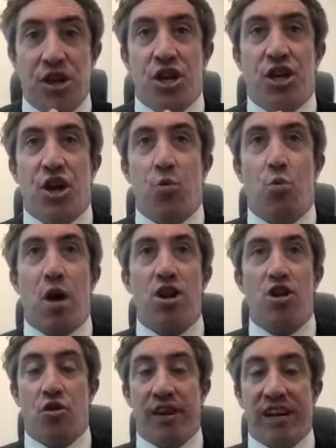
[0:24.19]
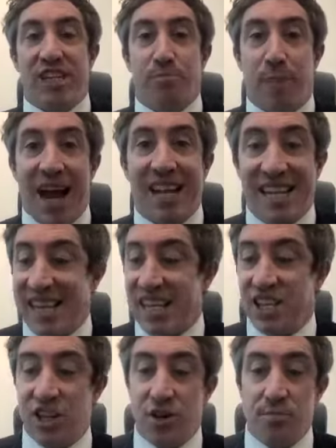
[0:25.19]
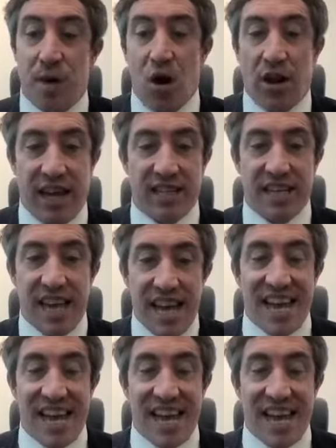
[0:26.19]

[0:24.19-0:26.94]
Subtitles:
when you're expanding into new markets,